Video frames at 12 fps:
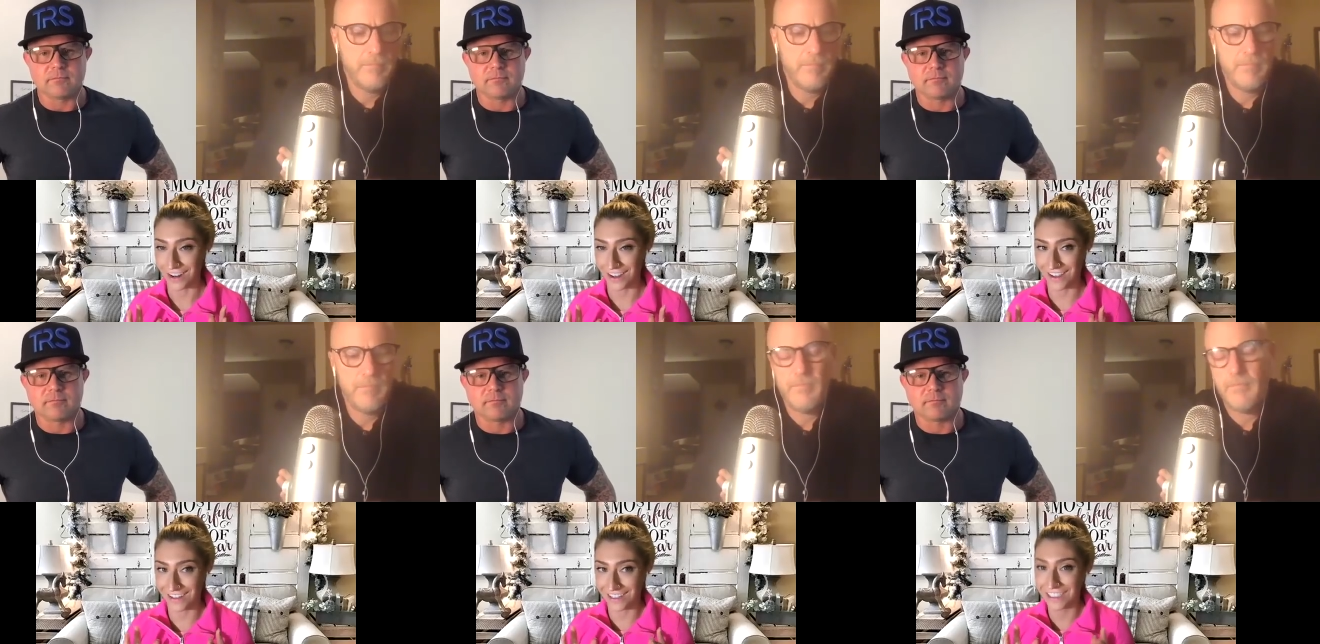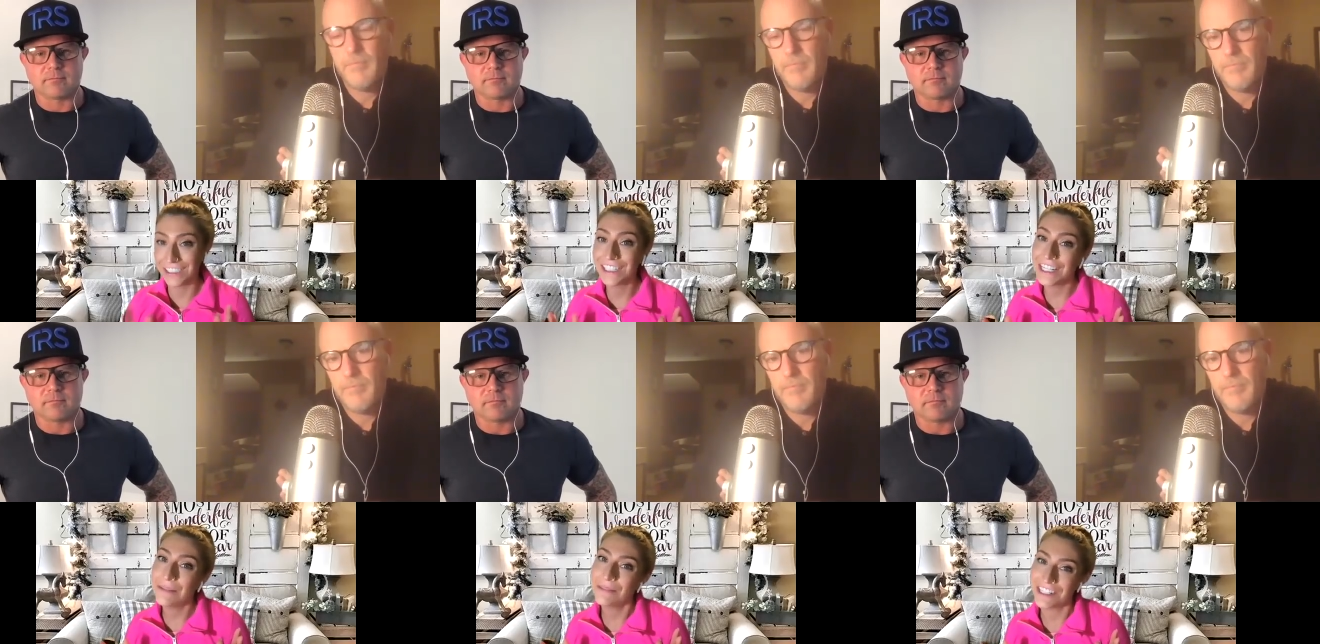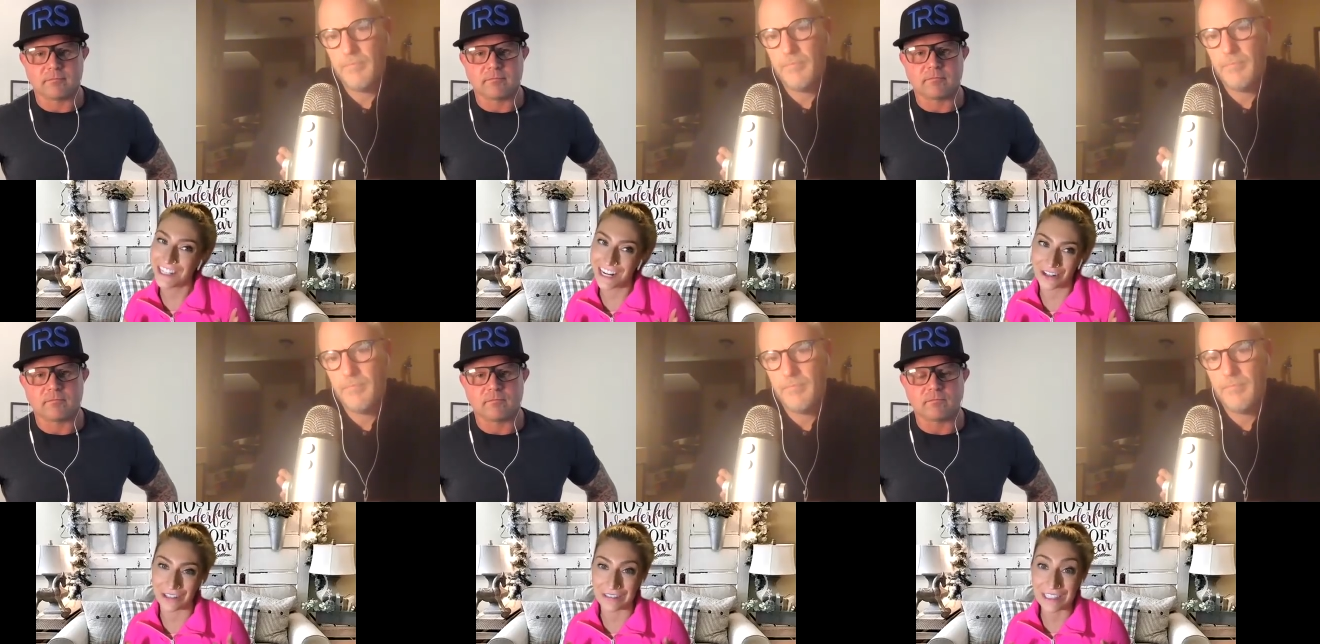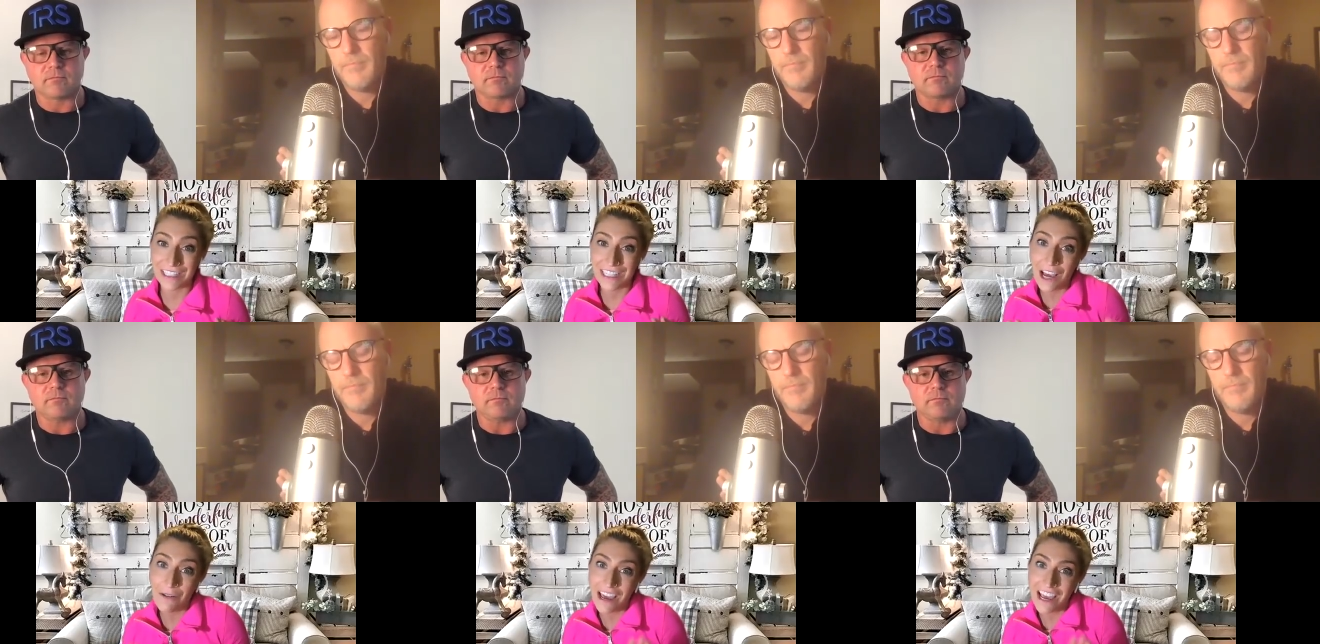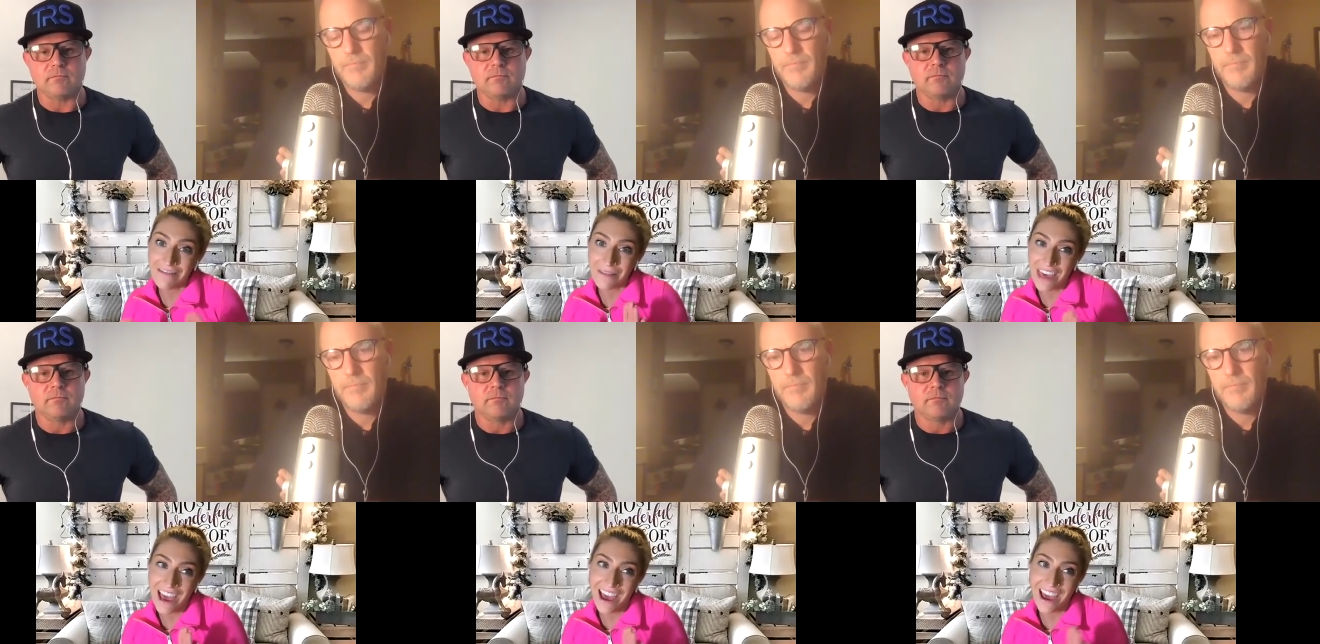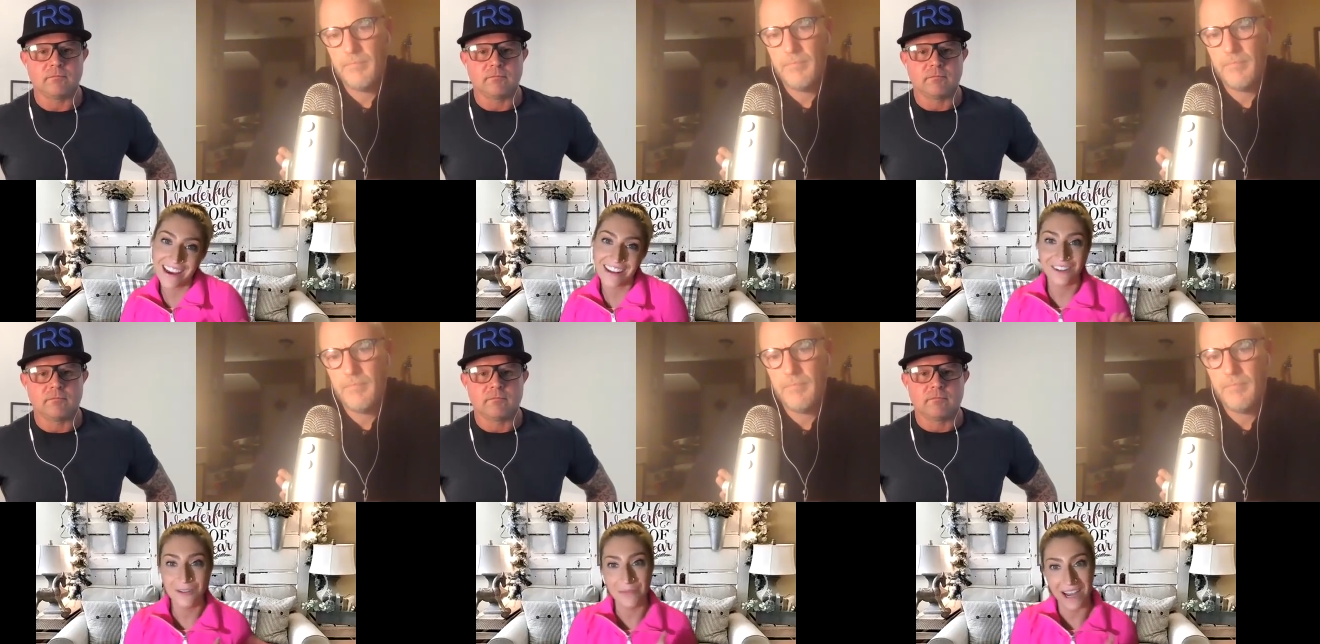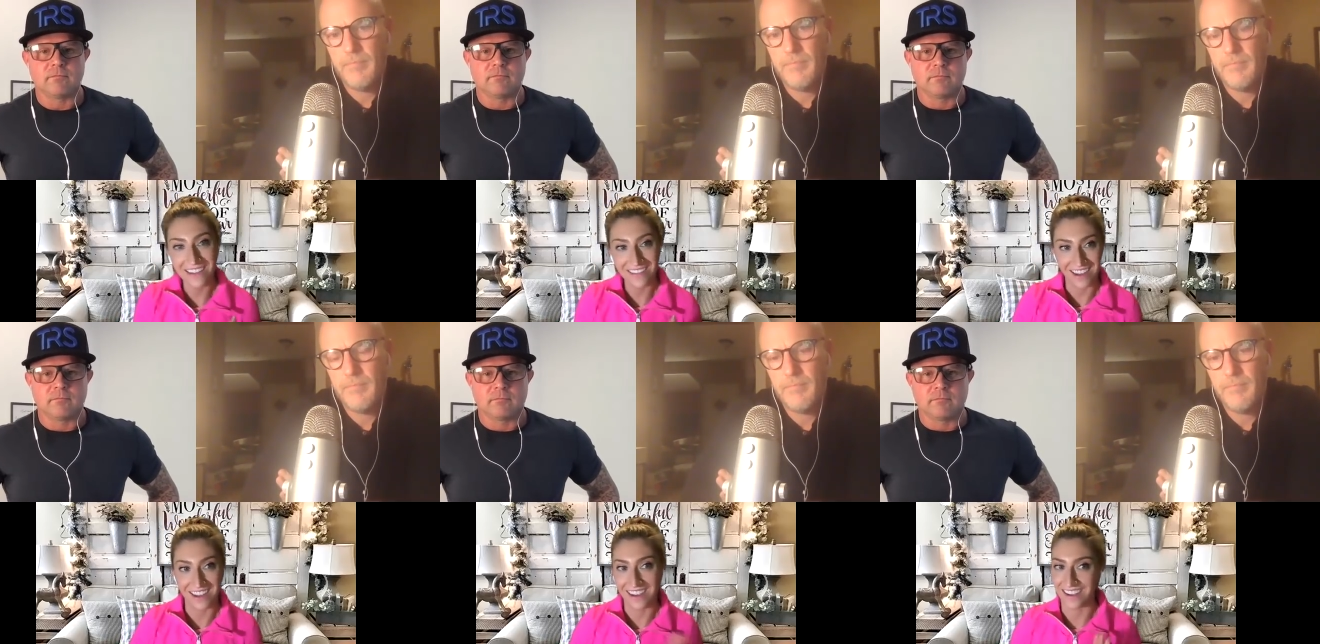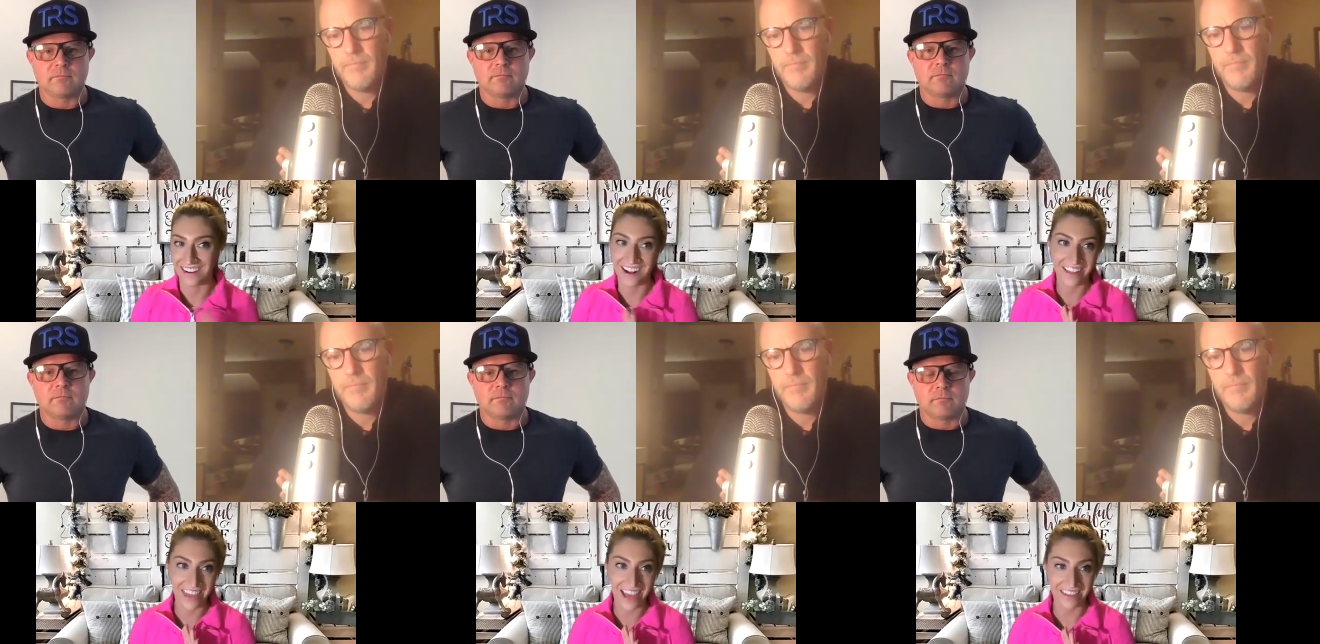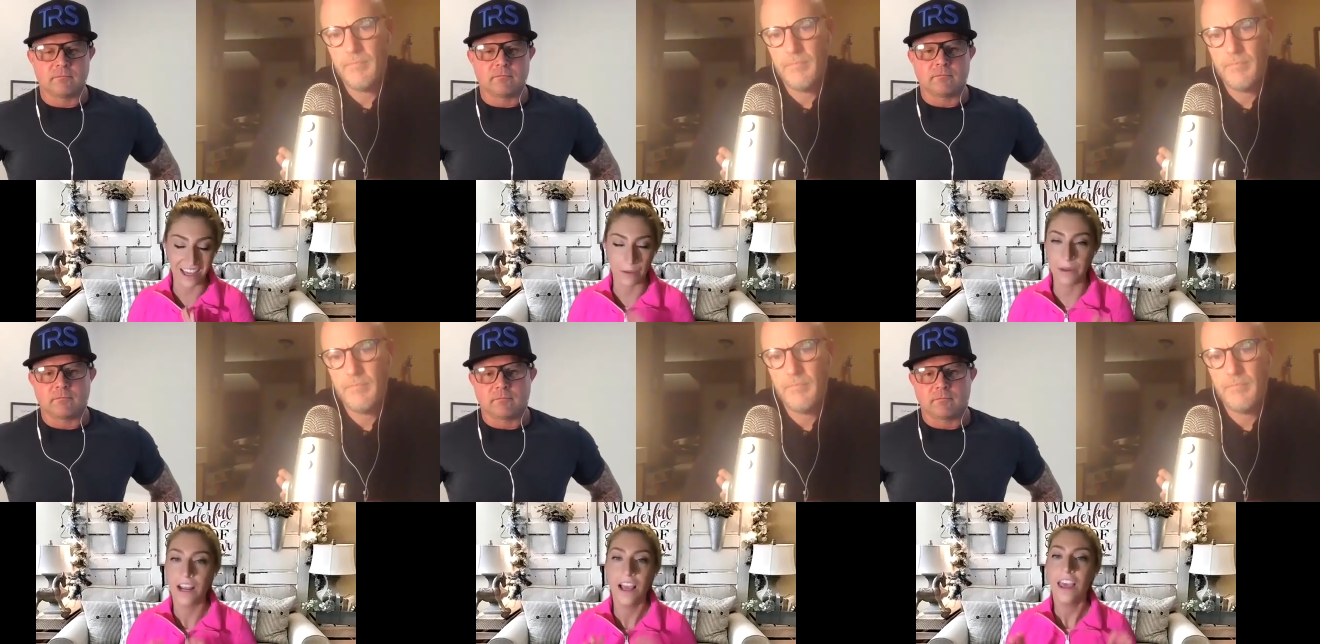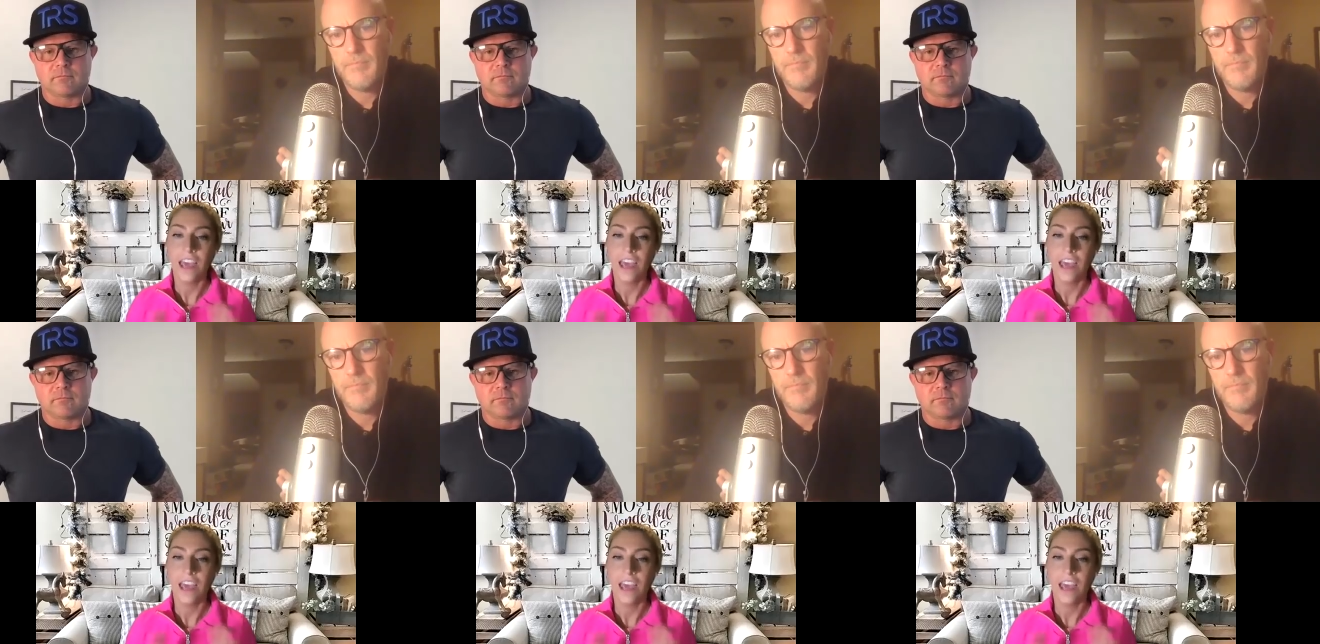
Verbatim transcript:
Speaker 1: it it seemed intentional like stay away from that do my thing and not that thing but